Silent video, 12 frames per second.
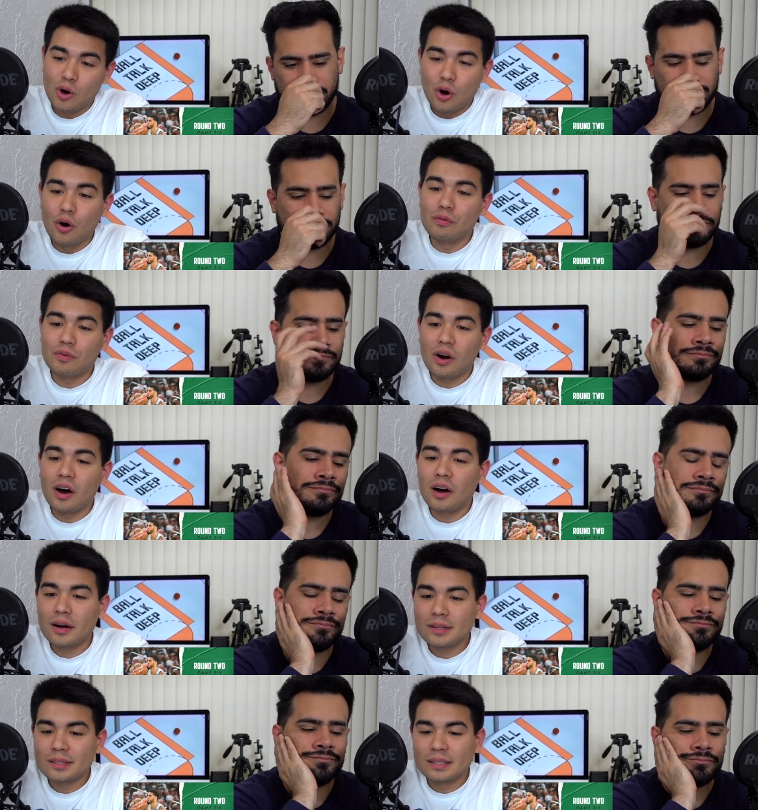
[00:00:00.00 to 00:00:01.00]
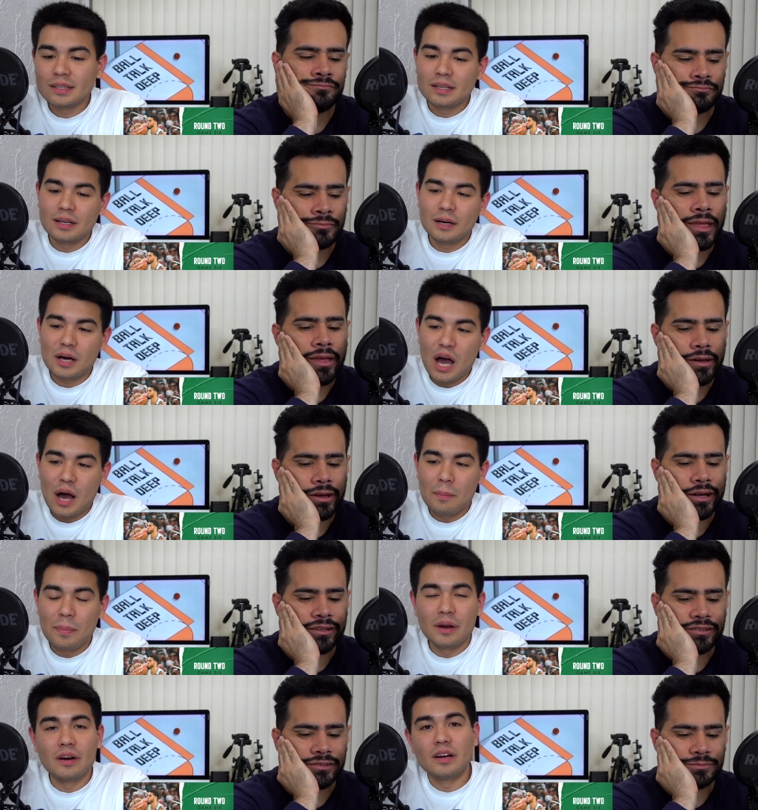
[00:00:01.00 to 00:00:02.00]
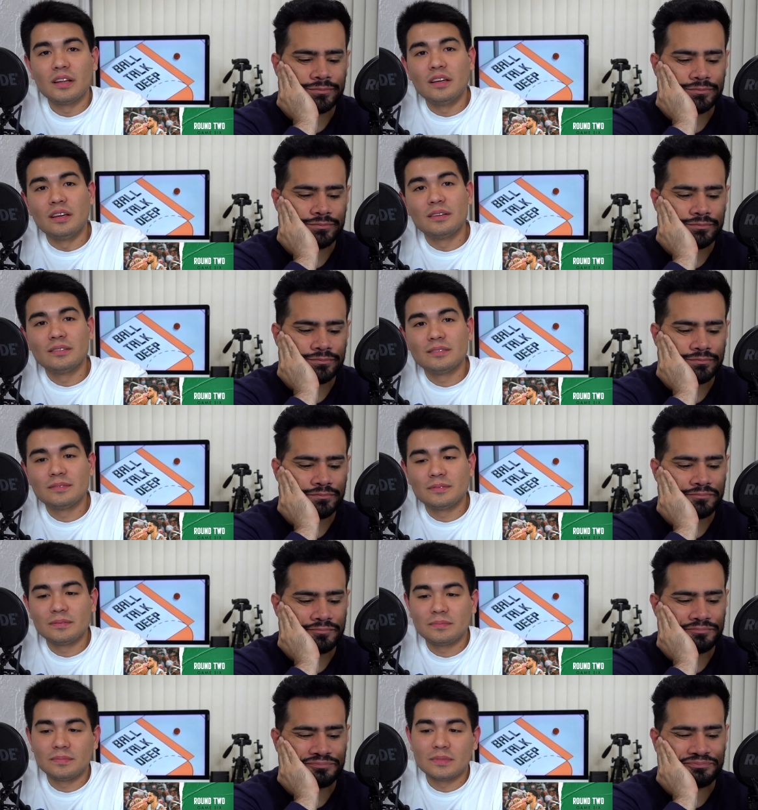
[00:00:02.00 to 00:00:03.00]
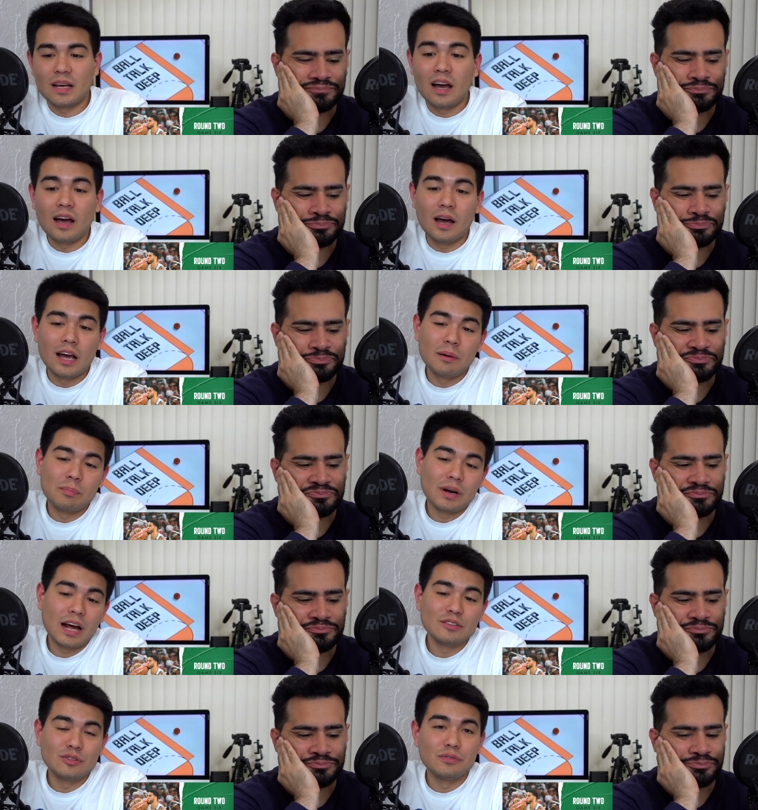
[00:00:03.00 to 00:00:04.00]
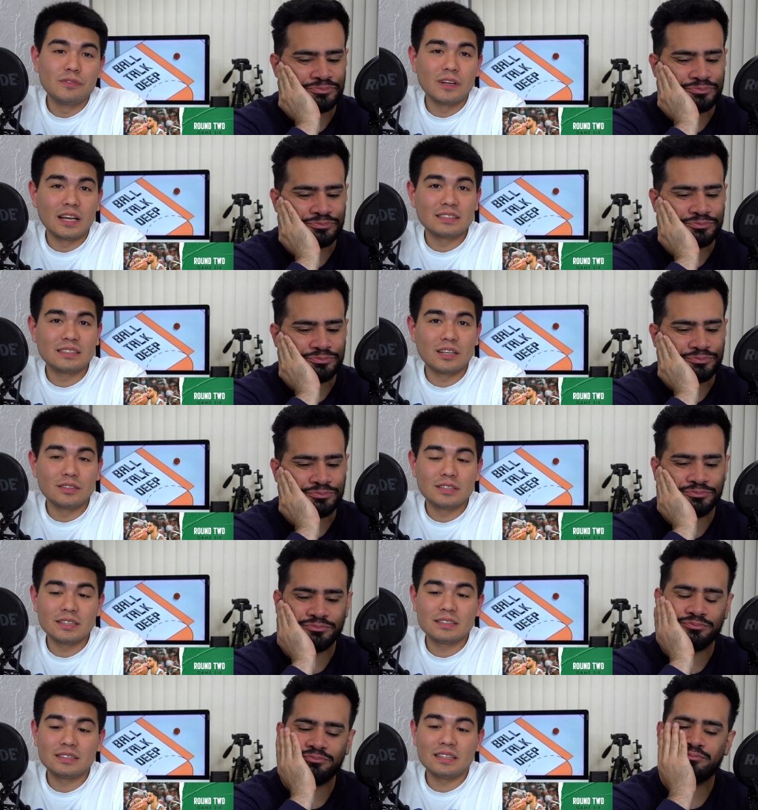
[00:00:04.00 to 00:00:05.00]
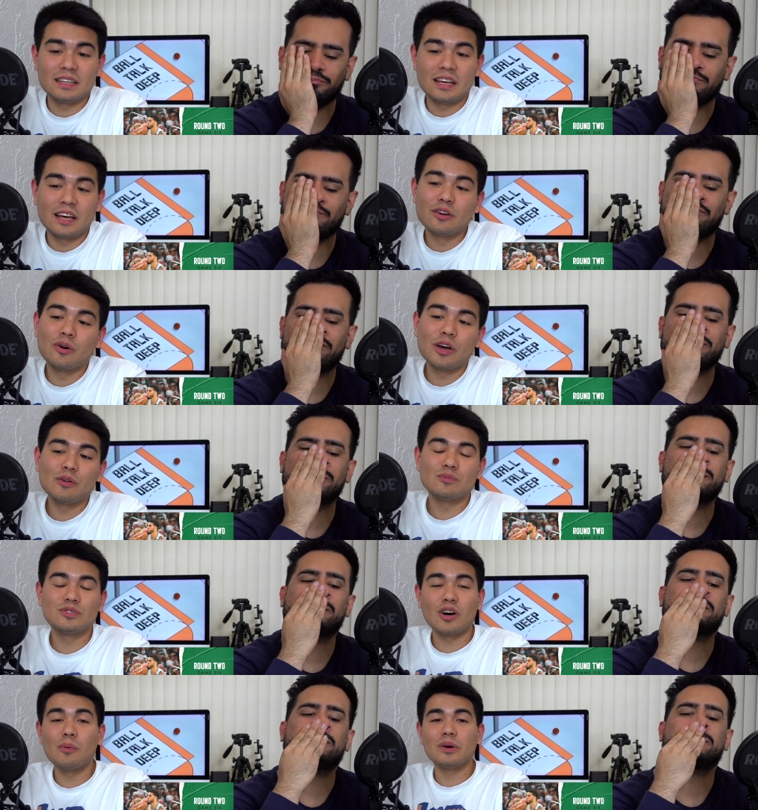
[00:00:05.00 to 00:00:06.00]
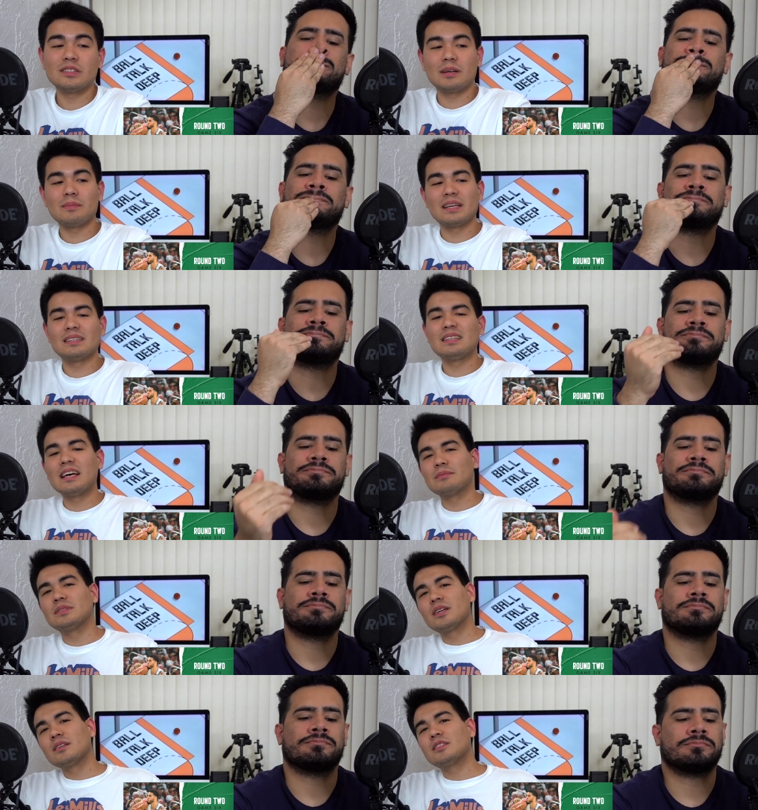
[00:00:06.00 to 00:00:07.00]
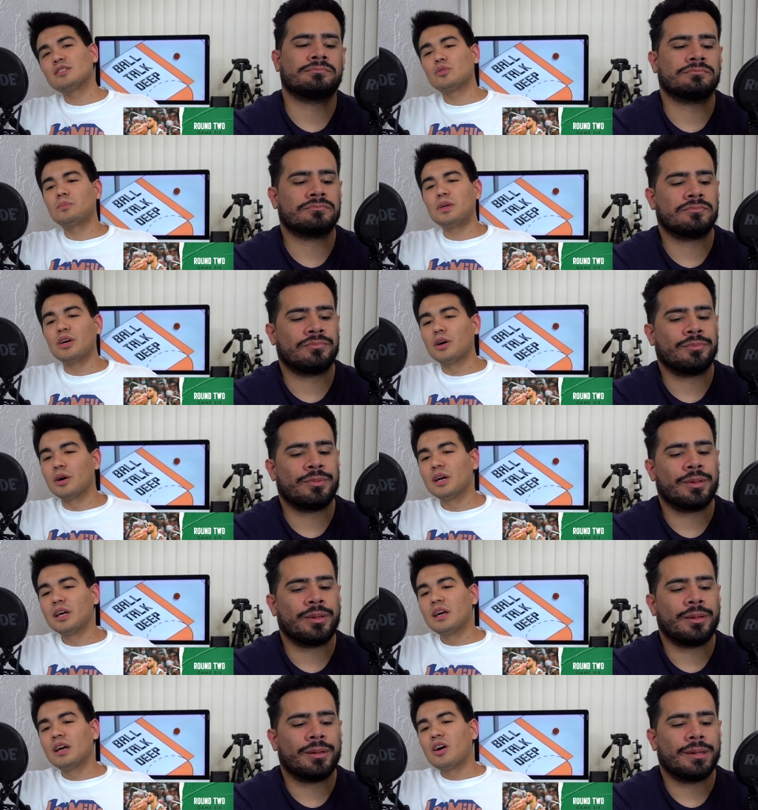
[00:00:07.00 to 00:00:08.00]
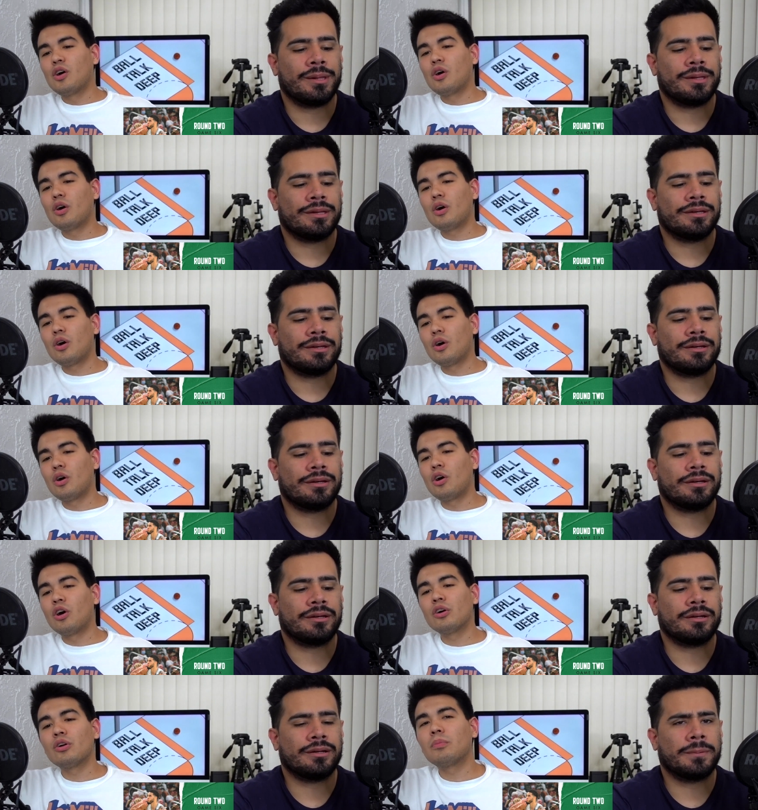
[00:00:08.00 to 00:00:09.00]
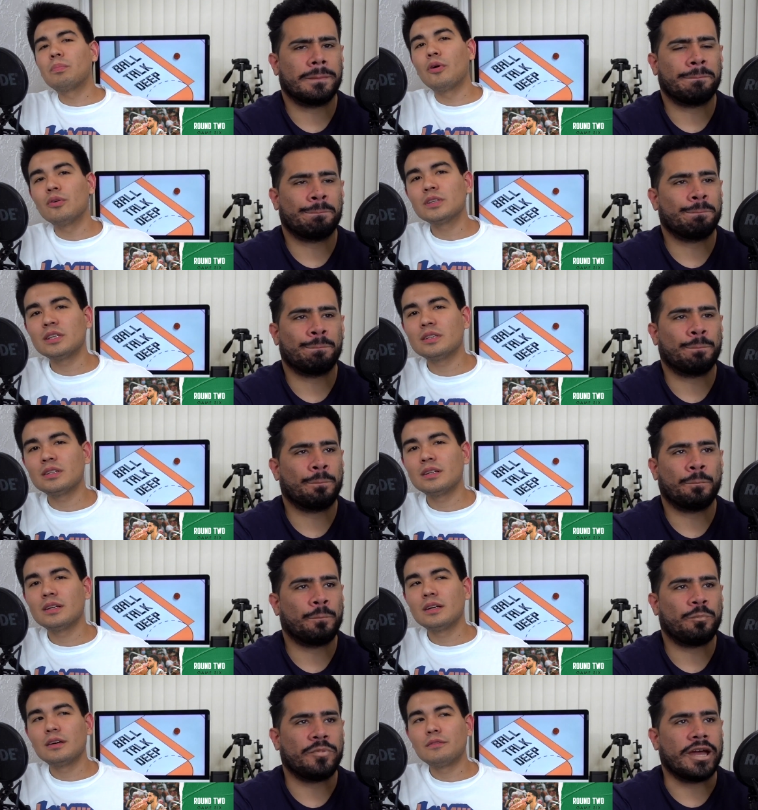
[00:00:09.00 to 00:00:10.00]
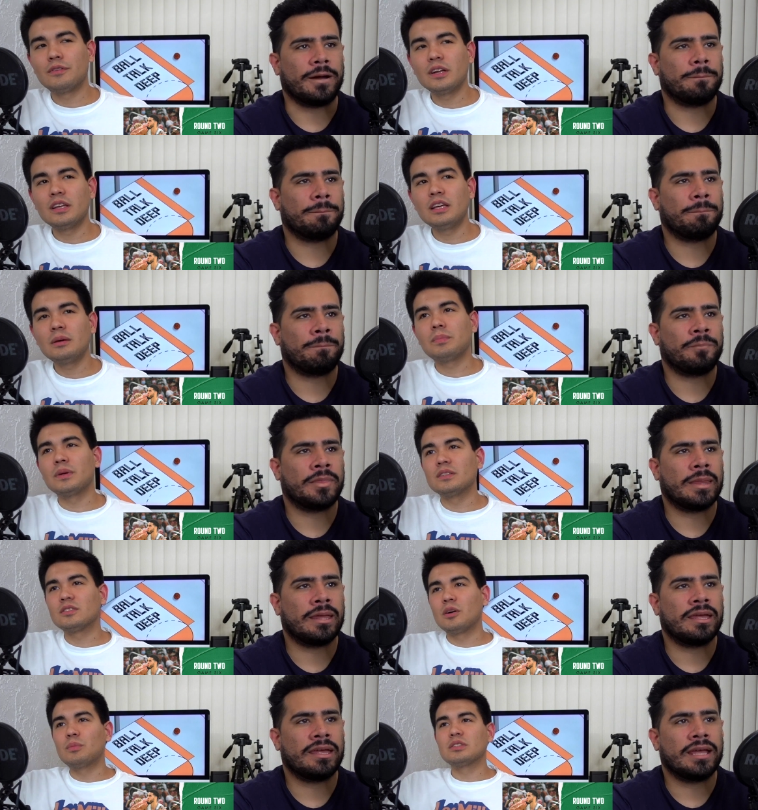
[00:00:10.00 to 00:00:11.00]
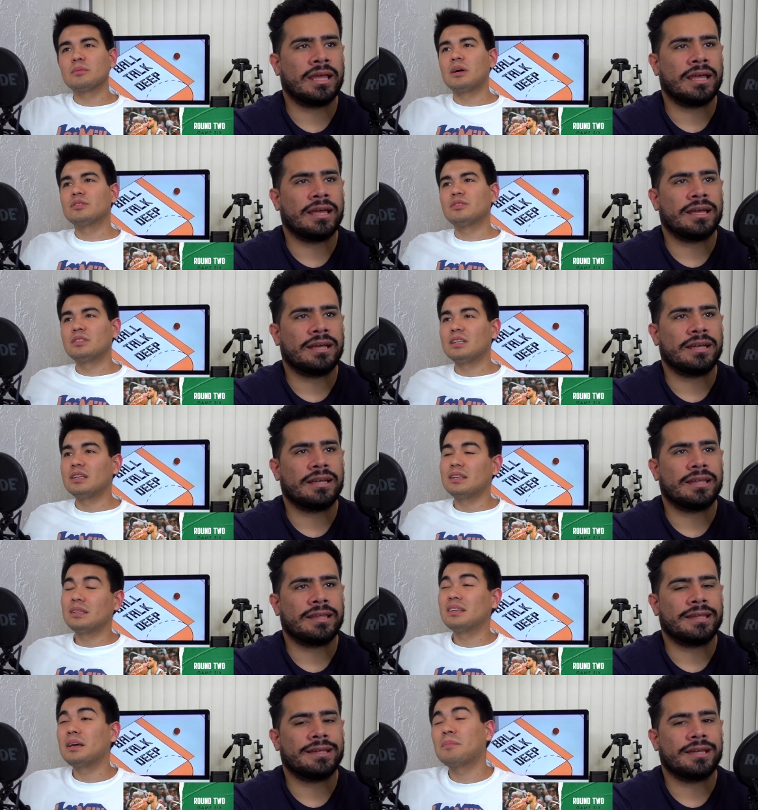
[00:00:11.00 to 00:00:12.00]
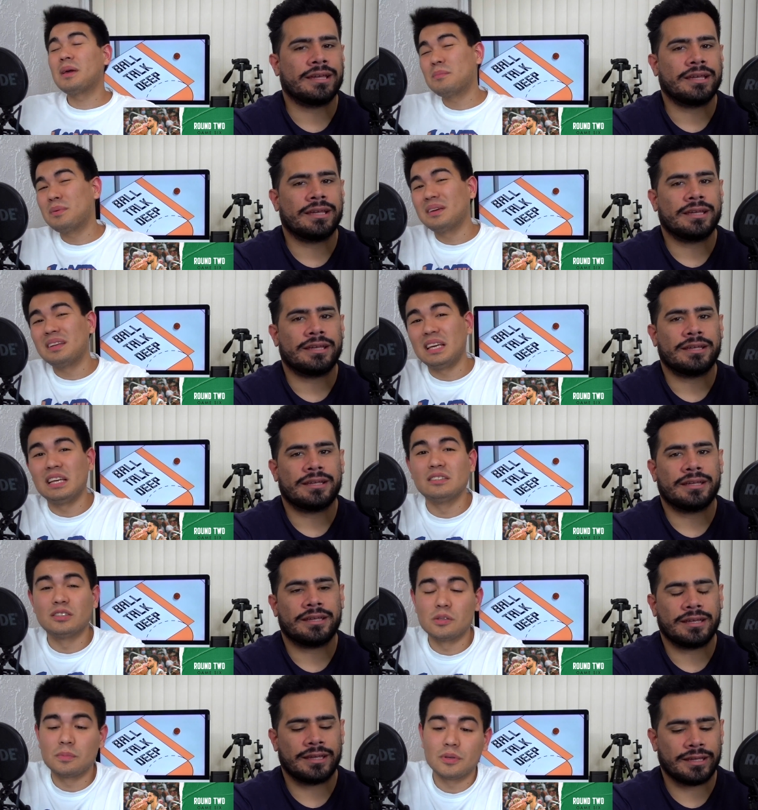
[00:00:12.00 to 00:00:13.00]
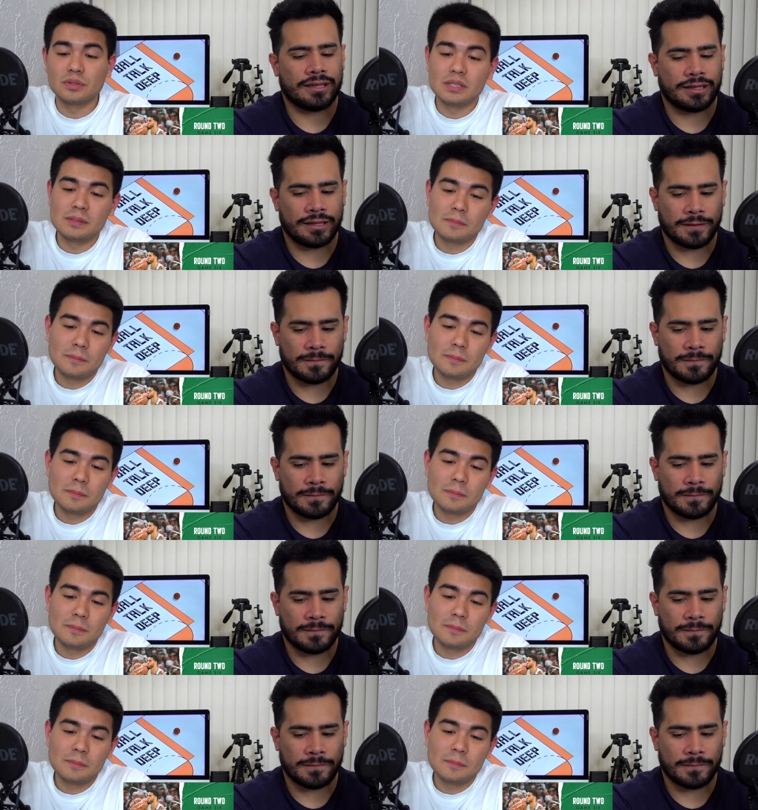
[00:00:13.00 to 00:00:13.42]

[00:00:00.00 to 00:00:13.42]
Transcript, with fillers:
Speaker 1: overall, better than the Heat. Mm. And, but I do feel like Celtics you know, in some ways, I'm like, damn, Celtics would be a harder opponent nah. for the Heat, but in some ways, I'm also thinking they may be an easier opponent.